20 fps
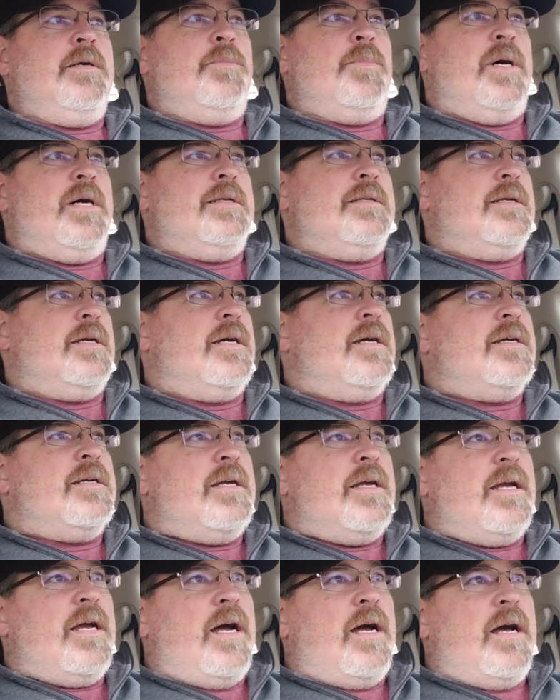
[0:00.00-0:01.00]
But
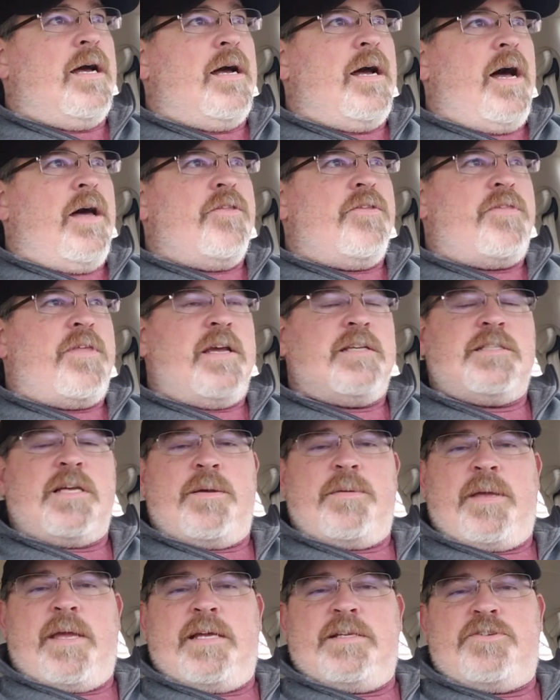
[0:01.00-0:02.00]
other things
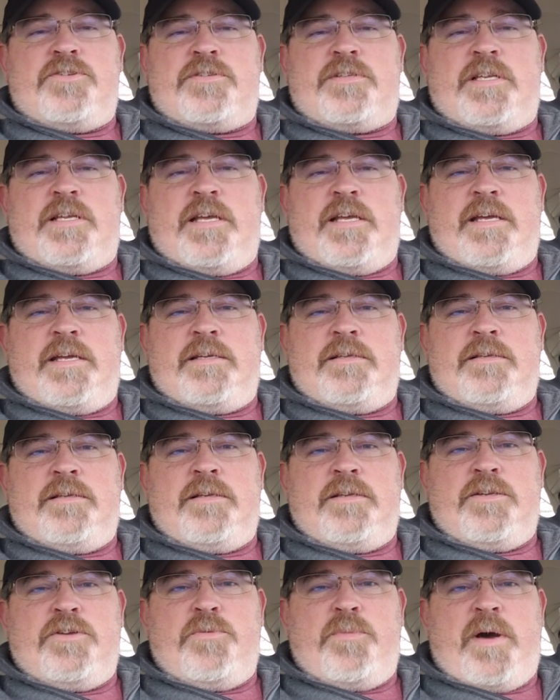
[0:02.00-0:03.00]
I'm interested in,
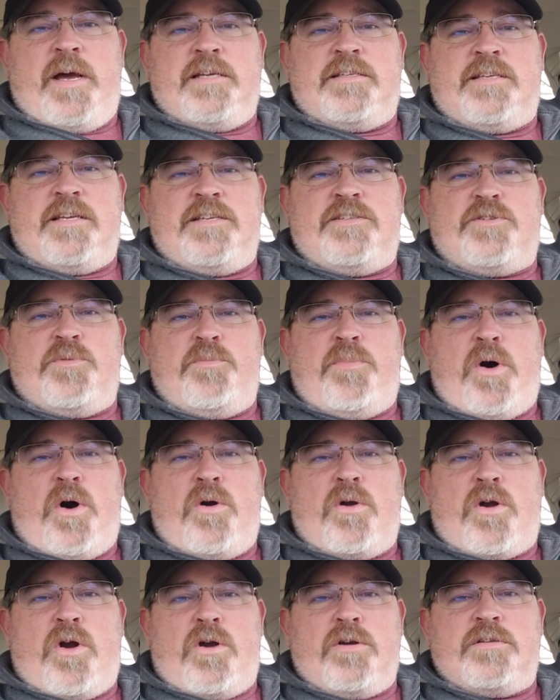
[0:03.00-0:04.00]
you might see some
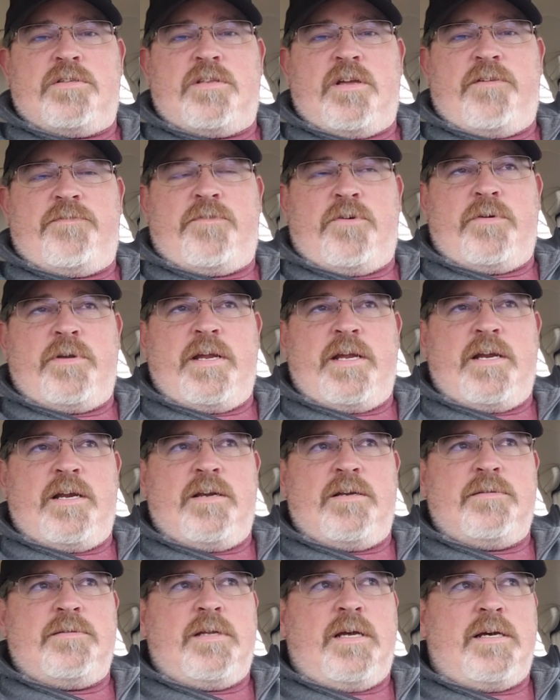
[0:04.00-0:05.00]
ball card stuff on
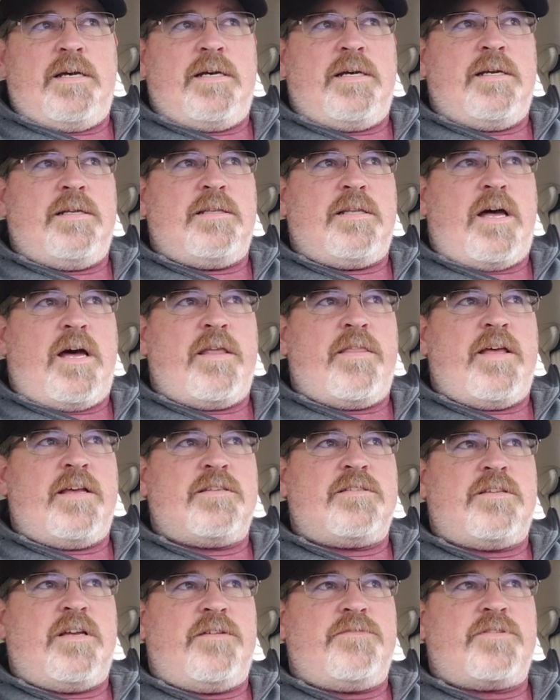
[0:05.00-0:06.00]
here. A lot of that
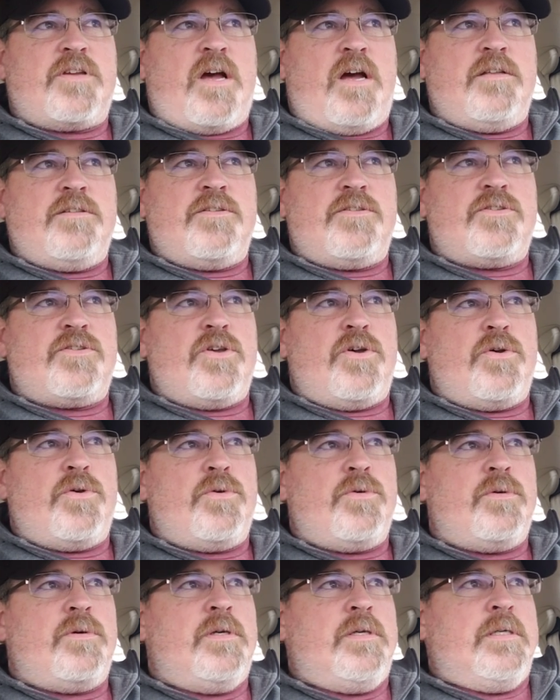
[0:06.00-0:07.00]
stuff's gotten
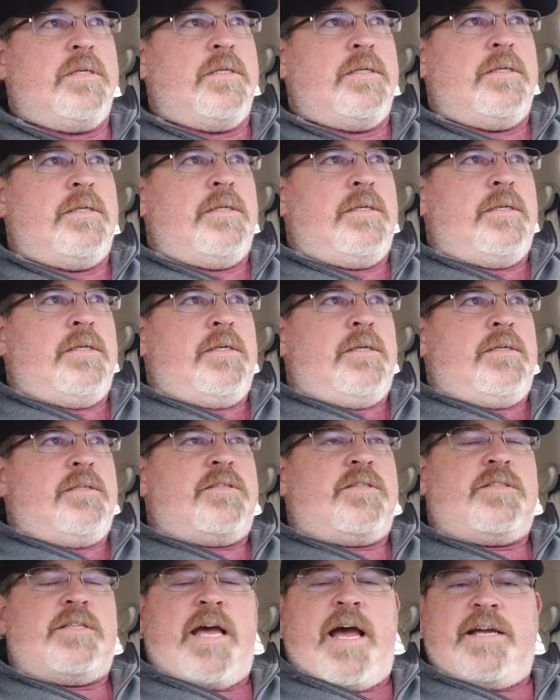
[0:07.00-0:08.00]
so
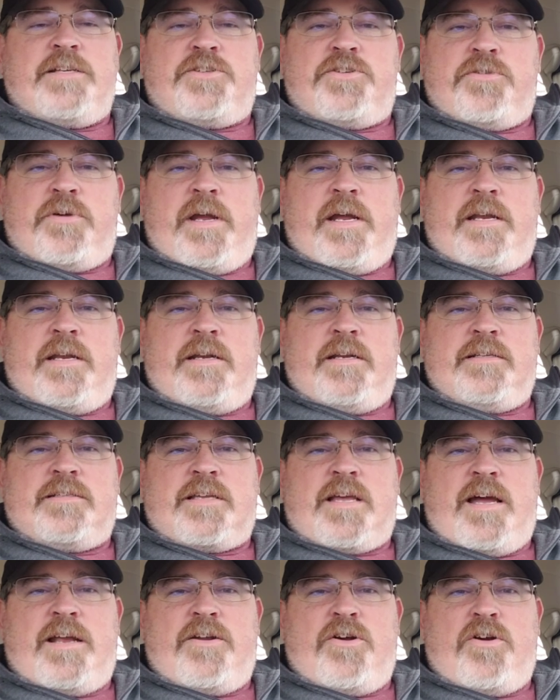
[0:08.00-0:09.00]
saturated, it's
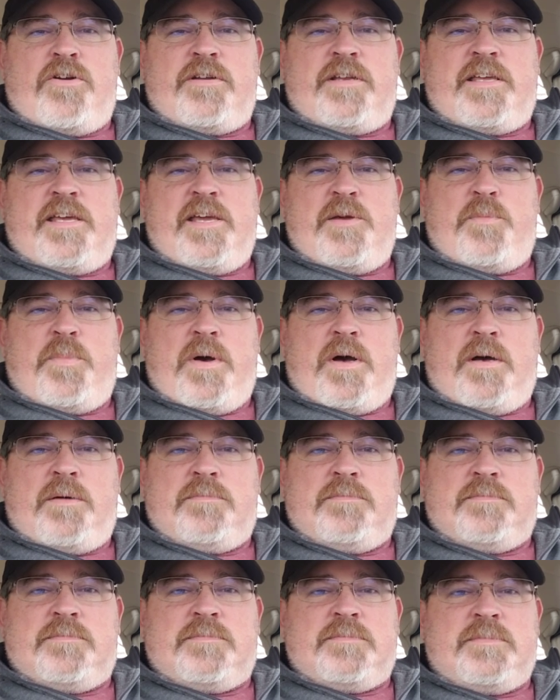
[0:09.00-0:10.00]
kind of hard to keep up.
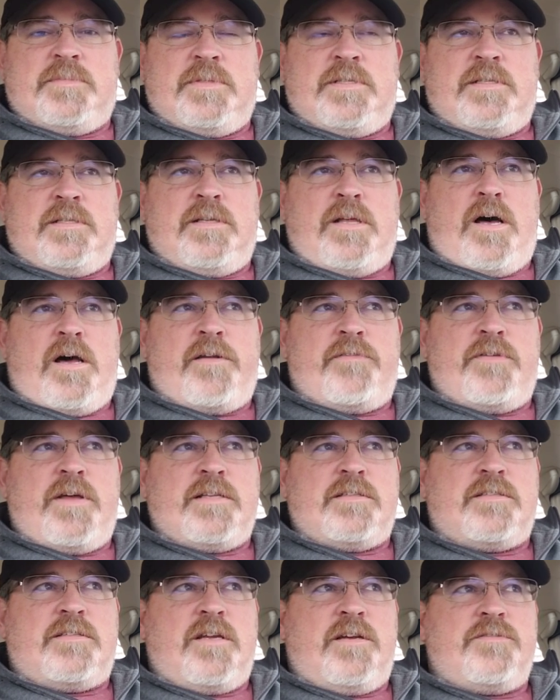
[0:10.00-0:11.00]
A lot of
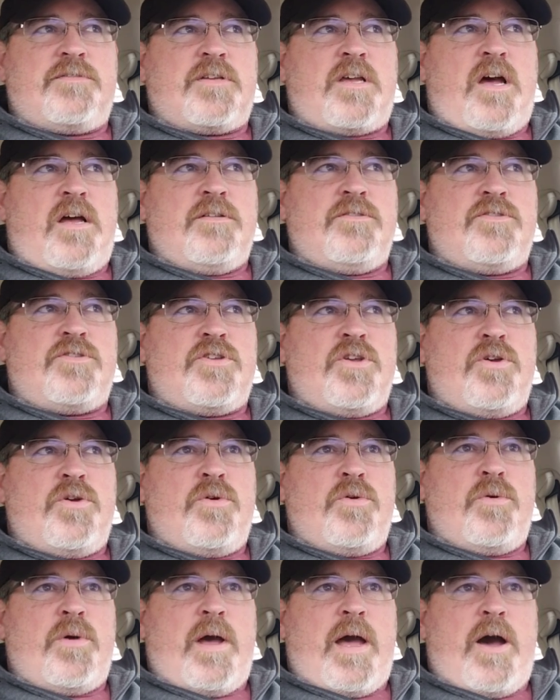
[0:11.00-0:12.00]
that stuff's gotten
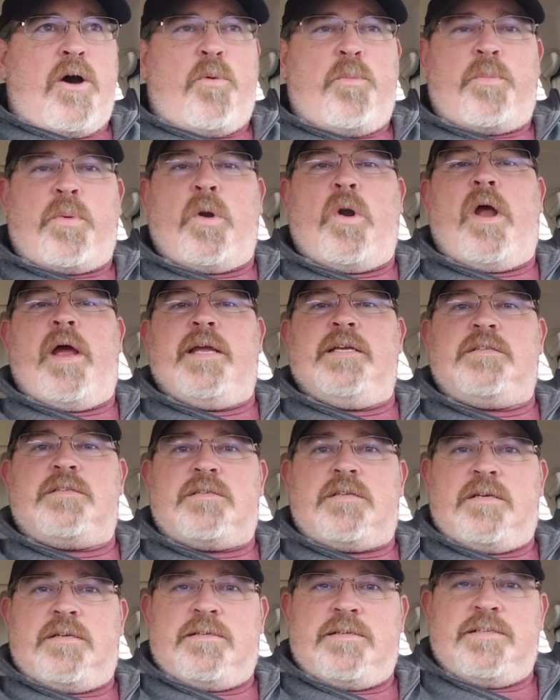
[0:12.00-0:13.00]
so
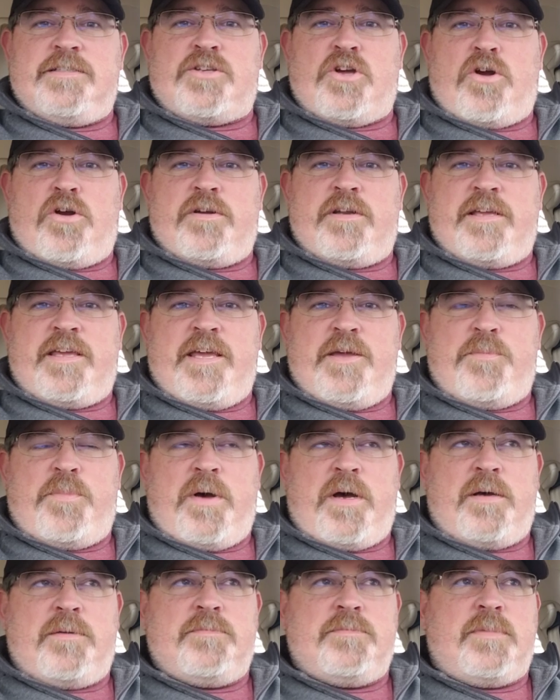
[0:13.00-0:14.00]
outpriced, it's hard to keep
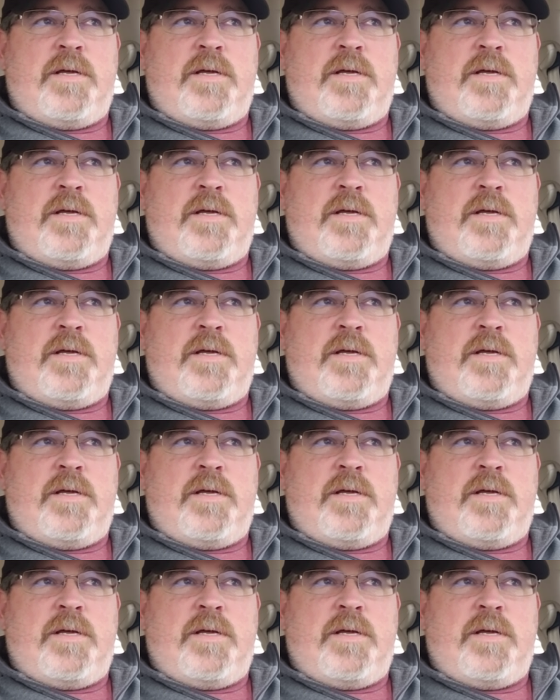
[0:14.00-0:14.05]
up.